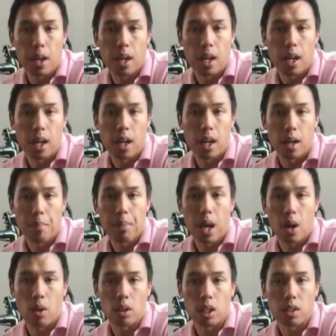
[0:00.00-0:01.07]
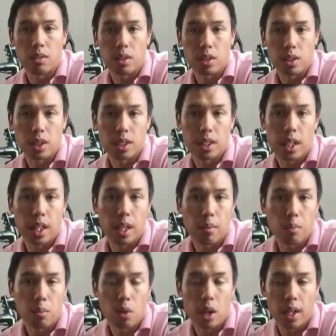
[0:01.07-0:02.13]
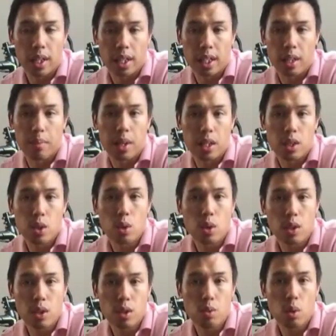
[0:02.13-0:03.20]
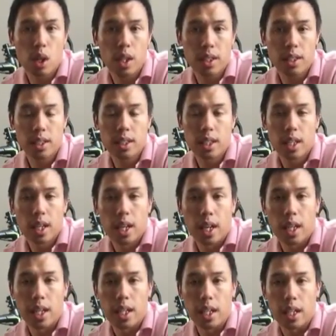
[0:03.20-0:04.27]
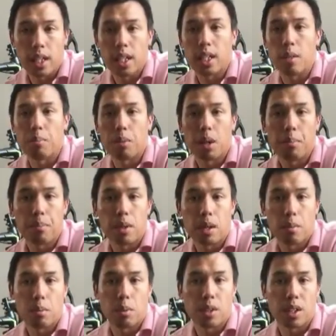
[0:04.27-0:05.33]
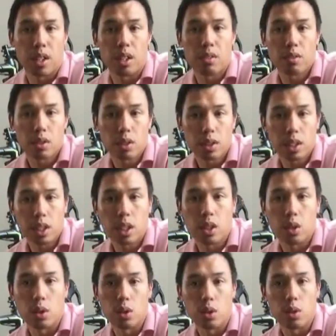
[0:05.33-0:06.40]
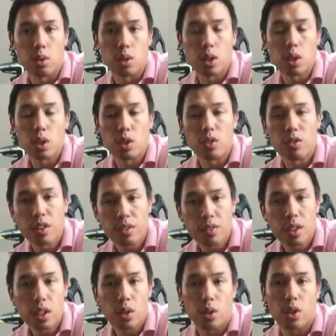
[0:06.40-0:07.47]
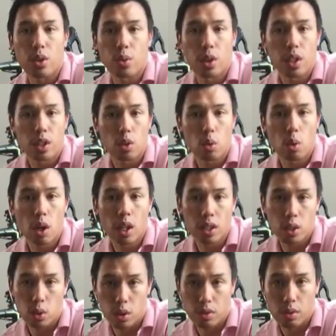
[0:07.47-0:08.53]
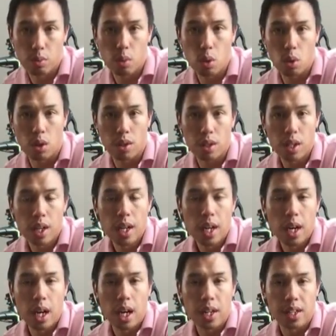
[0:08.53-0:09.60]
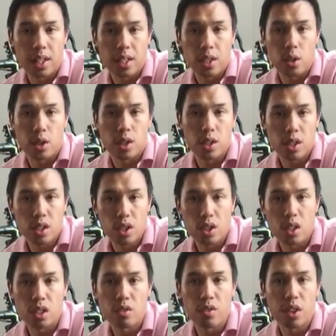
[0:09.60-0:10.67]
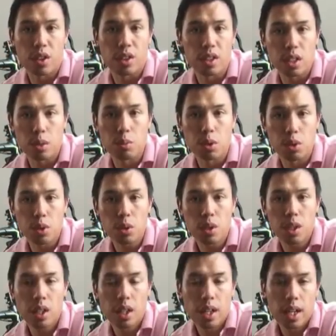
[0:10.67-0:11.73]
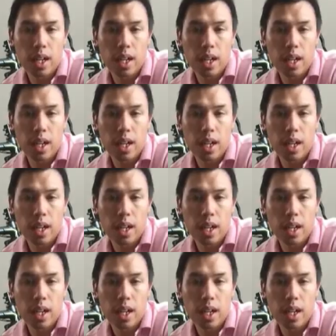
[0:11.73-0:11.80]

uh, power levels. Say I'm riding at about 200 watts and then I need to bump up with intervals to 250 or 300 watts or even more. Uh, the transition is very smooth.